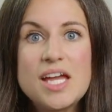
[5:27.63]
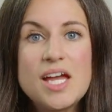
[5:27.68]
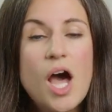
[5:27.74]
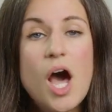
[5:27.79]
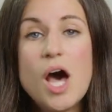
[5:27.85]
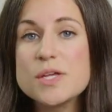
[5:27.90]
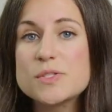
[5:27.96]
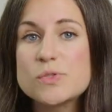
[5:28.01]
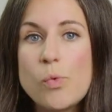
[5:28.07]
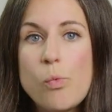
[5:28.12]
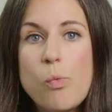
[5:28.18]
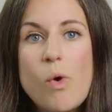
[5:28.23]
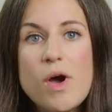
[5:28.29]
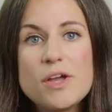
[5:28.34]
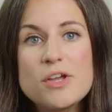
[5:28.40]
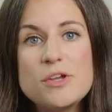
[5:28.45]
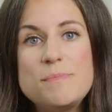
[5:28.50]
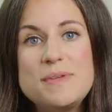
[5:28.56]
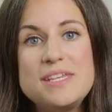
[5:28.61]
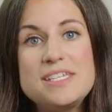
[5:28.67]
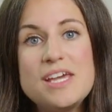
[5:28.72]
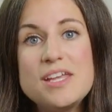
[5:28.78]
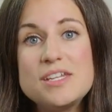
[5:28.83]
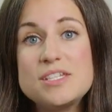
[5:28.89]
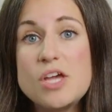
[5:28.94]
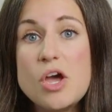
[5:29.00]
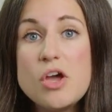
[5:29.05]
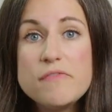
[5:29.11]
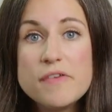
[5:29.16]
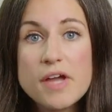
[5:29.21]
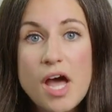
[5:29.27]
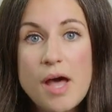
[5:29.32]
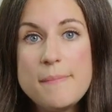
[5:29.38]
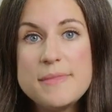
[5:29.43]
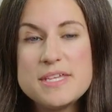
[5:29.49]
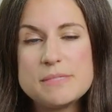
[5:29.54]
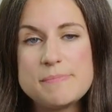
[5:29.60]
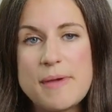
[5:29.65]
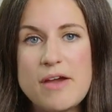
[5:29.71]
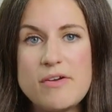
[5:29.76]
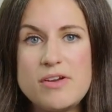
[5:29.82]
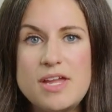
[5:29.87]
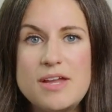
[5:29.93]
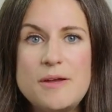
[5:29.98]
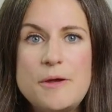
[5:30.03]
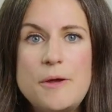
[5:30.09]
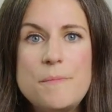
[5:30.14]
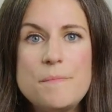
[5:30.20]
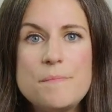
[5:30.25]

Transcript: Ask what could be done to overcome this barrier.